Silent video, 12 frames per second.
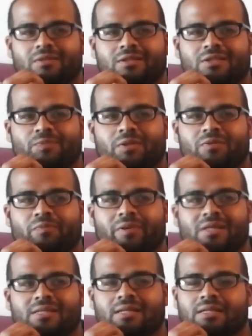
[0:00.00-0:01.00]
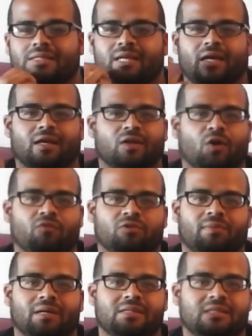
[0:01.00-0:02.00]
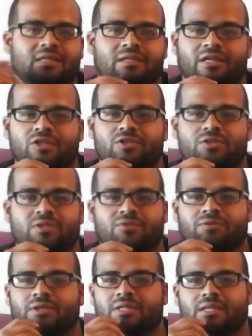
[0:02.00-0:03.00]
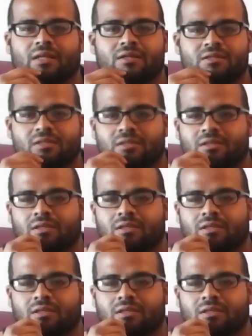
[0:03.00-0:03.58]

It's been basically taken over by teenagers and resellers.